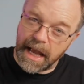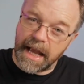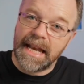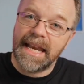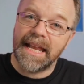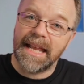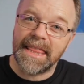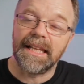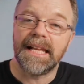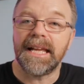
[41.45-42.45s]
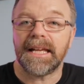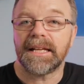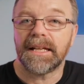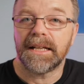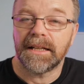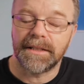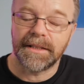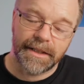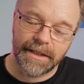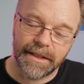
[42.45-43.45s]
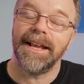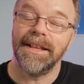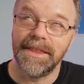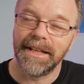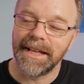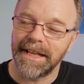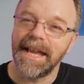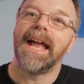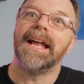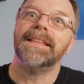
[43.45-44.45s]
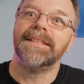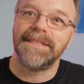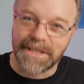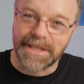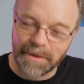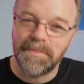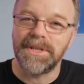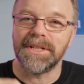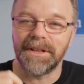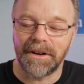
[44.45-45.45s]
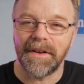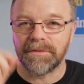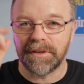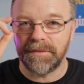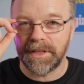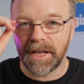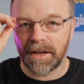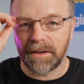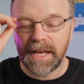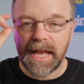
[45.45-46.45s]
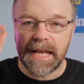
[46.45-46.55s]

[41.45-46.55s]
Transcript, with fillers: in the link the in the link in the description of every video